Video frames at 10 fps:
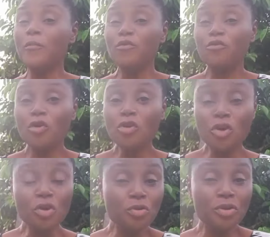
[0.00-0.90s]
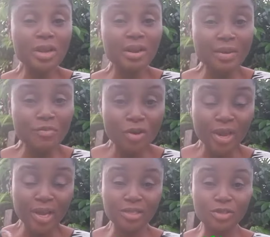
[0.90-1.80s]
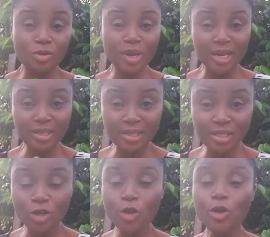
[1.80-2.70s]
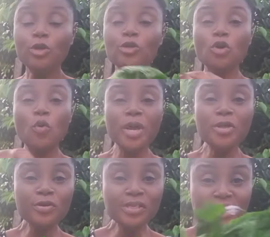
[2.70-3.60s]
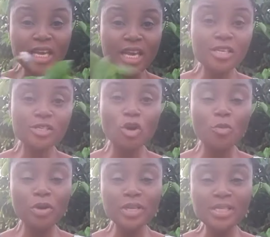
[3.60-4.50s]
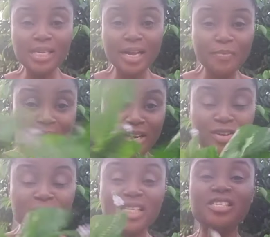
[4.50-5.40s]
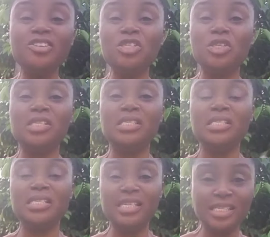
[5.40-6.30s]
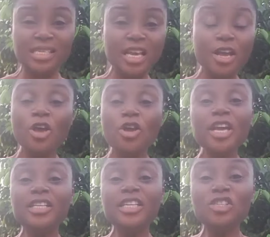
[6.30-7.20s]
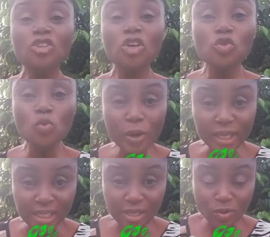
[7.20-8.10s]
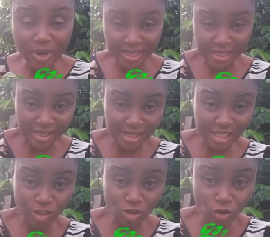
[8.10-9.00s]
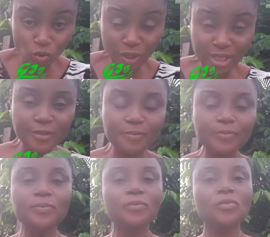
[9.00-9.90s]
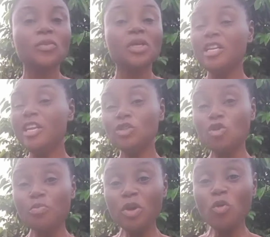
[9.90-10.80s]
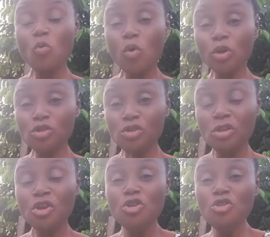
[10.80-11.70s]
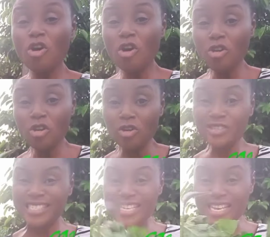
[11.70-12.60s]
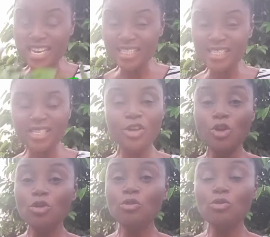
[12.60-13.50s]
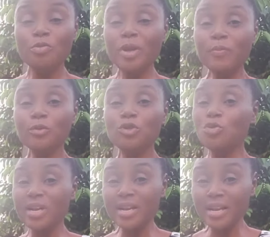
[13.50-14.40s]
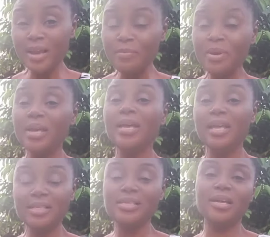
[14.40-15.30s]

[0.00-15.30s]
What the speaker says: Before long, you reclaim your health. Look at it. So when you see scorpion tail plant, it's not just this. It is not weed. Look at it. It's not weed. This could be what your lungs need to be able to reclaim its